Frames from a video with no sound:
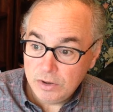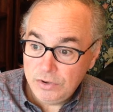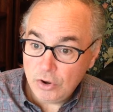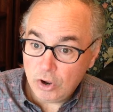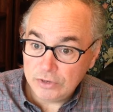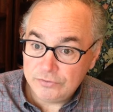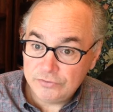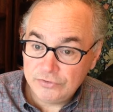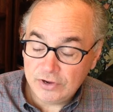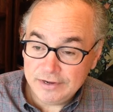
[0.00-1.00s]
not
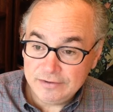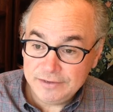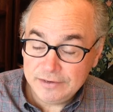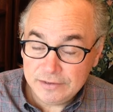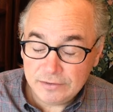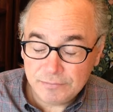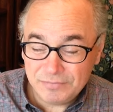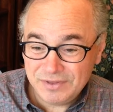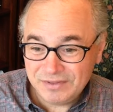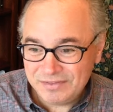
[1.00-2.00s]
sign. They're,
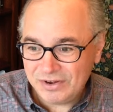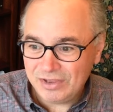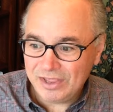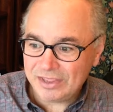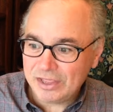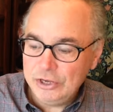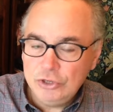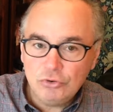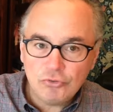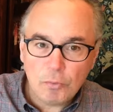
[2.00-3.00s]
they're like
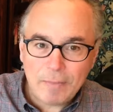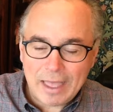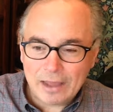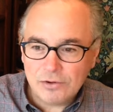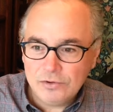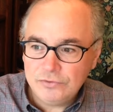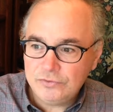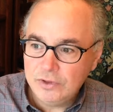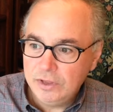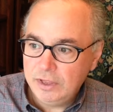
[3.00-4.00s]
unusual patterns